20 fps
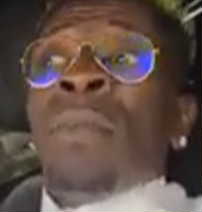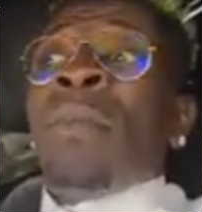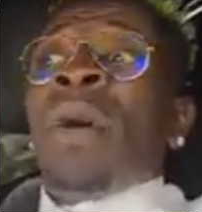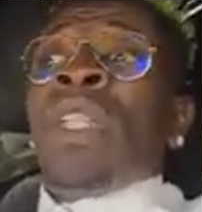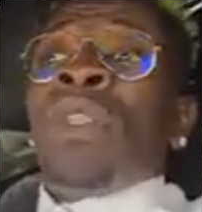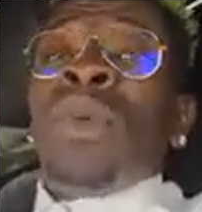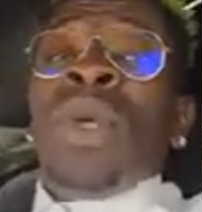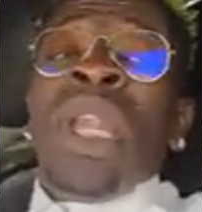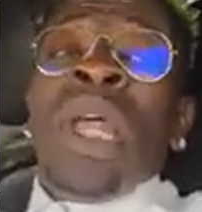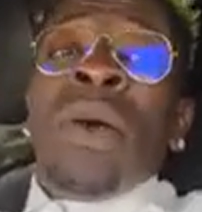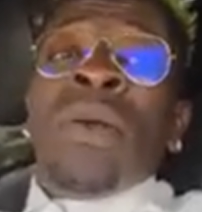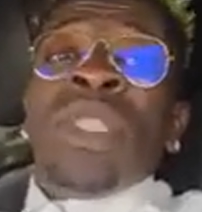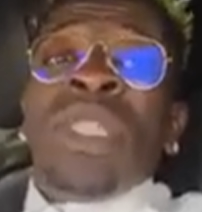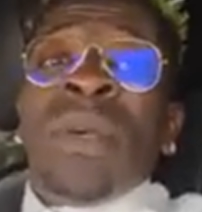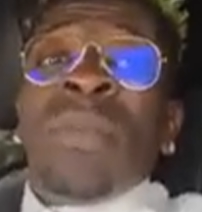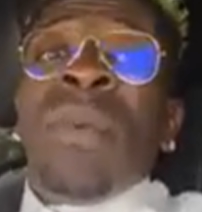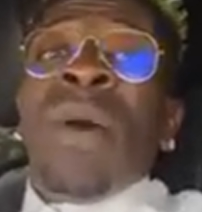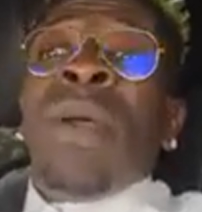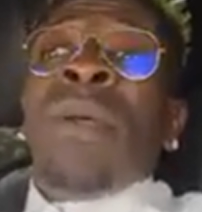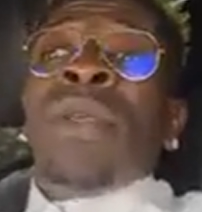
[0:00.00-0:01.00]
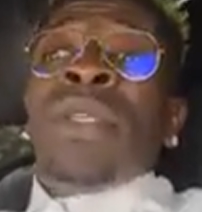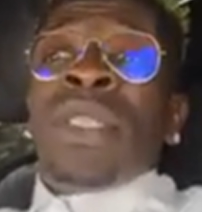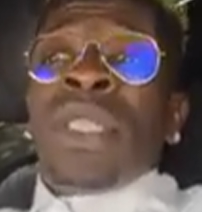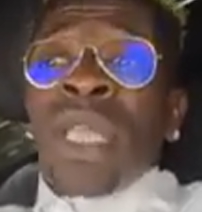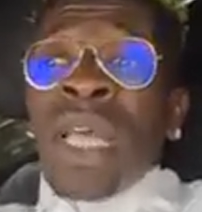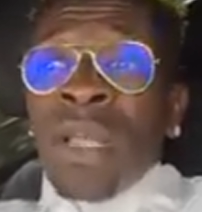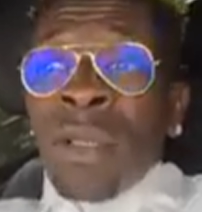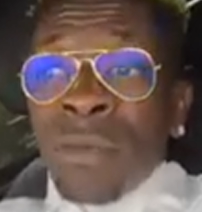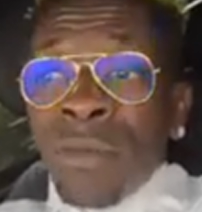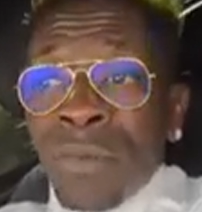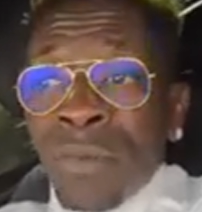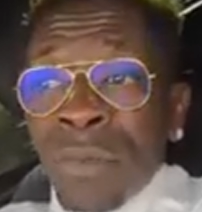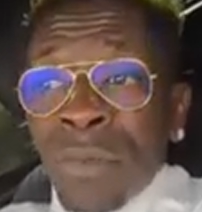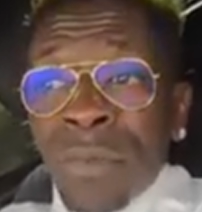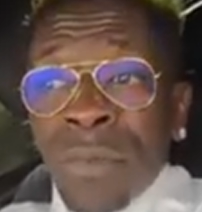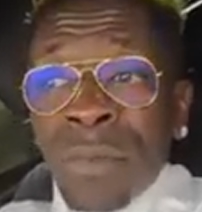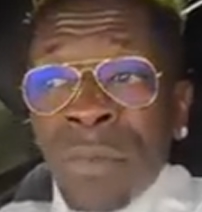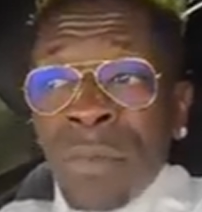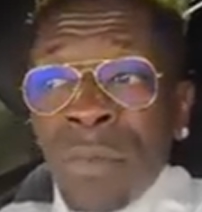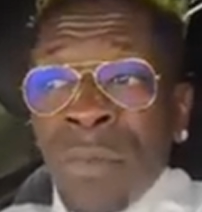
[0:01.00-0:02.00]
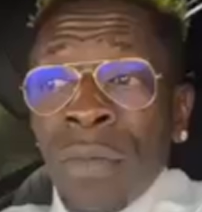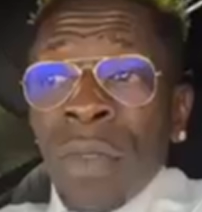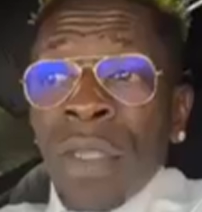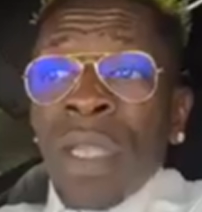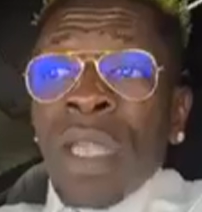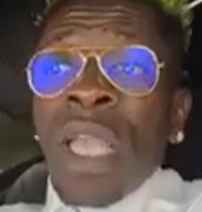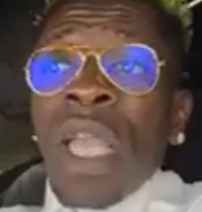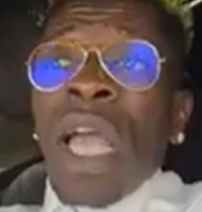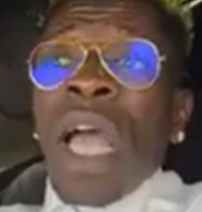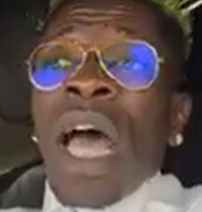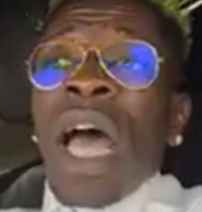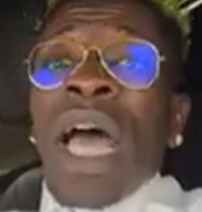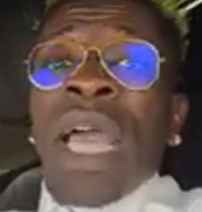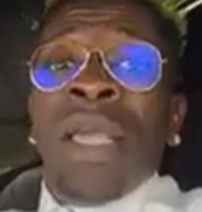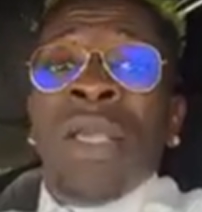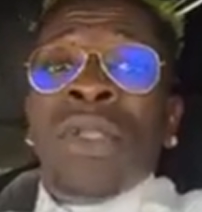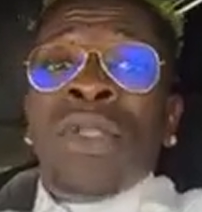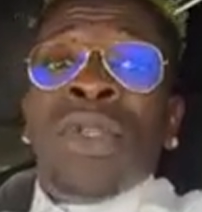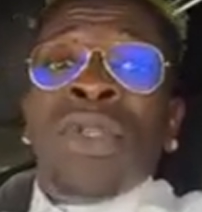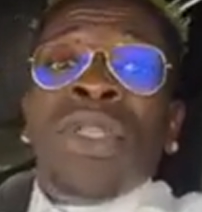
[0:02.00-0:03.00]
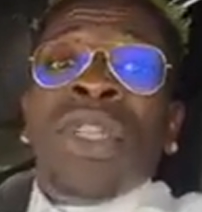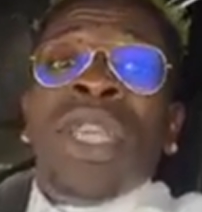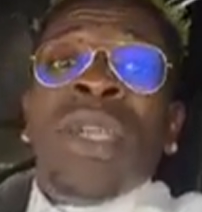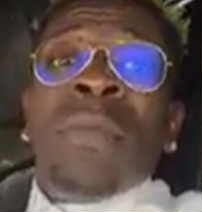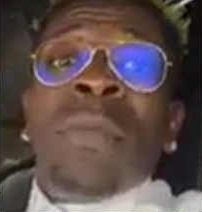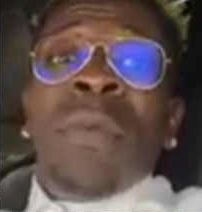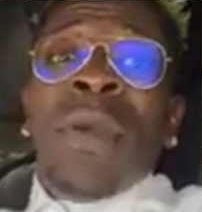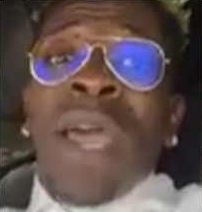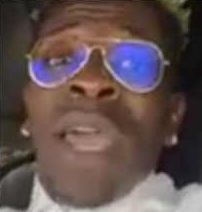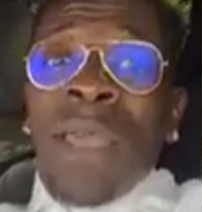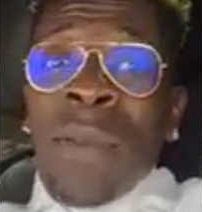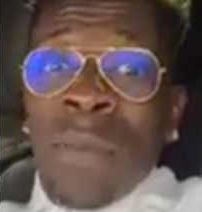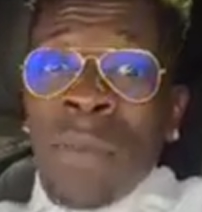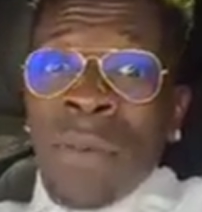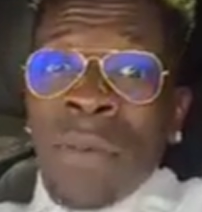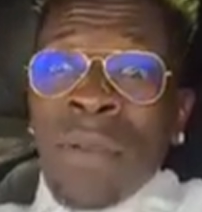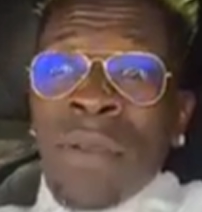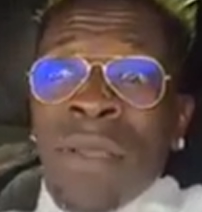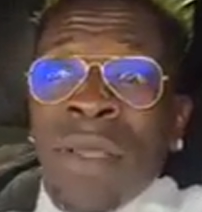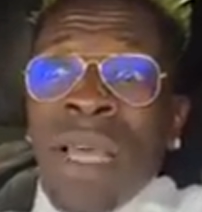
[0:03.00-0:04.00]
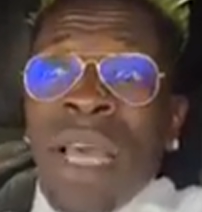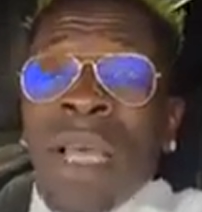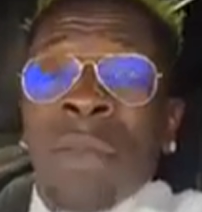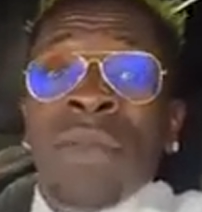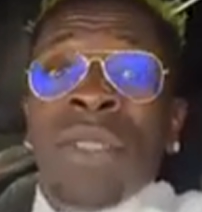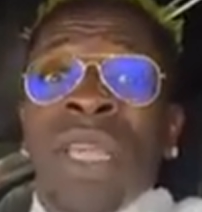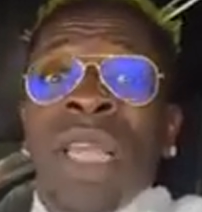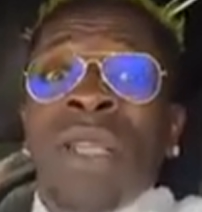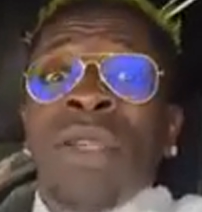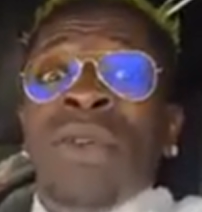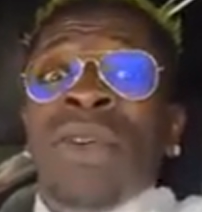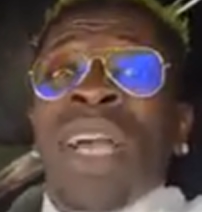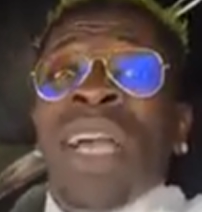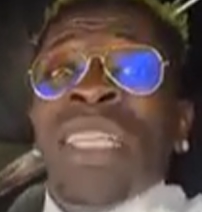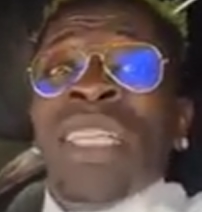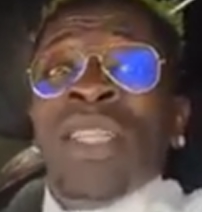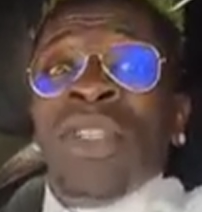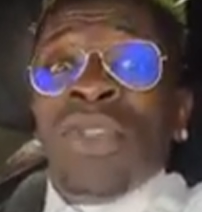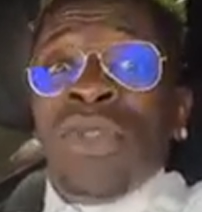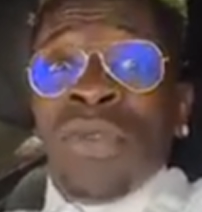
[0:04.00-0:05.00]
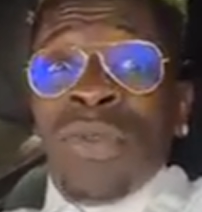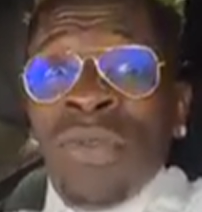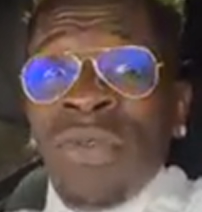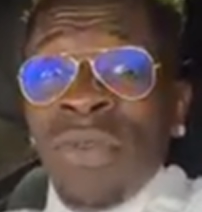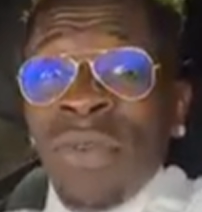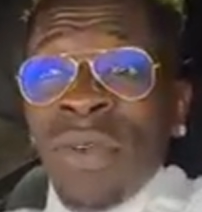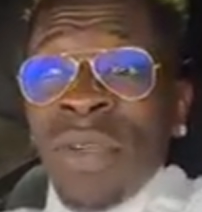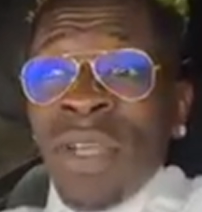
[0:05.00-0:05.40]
But when I was a barista, I used to take bribe. I'm telling you guys the truth.